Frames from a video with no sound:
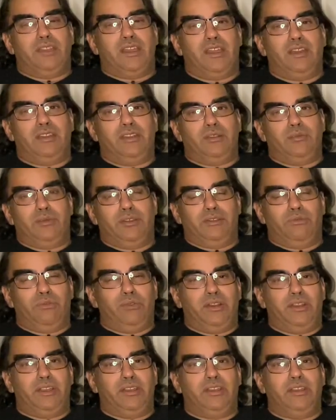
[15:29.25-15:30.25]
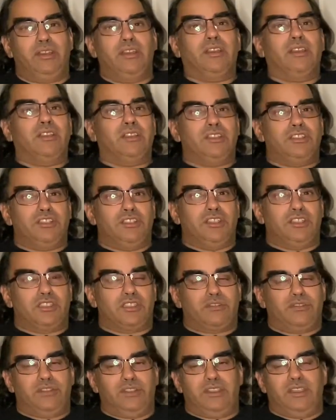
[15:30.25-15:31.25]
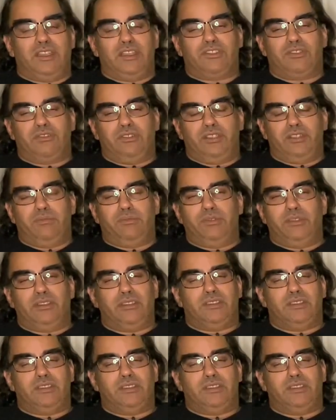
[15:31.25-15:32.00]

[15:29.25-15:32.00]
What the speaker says: that into my rig just for the extra input.